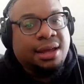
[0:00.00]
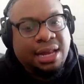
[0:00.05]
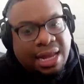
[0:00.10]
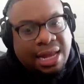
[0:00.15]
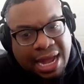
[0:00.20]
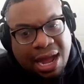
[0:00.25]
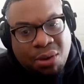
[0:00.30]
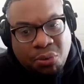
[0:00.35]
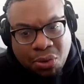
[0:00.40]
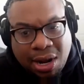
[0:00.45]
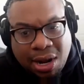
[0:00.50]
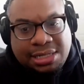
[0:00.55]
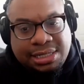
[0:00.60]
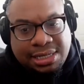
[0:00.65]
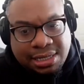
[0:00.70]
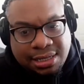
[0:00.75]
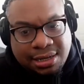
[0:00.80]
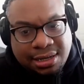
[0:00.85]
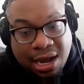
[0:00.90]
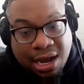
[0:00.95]
like I watched
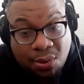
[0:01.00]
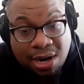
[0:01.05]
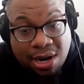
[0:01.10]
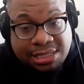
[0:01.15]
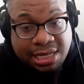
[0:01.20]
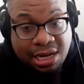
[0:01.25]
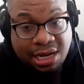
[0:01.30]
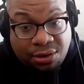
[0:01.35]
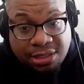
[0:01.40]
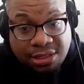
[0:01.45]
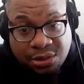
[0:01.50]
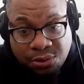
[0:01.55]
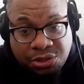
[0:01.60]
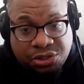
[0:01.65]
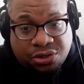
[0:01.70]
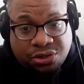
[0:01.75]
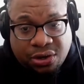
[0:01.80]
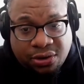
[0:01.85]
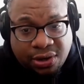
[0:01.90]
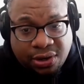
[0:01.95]
it, I watched the hearings. It was
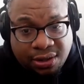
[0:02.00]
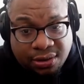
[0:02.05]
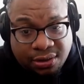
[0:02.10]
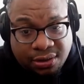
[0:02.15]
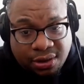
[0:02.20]
triggering.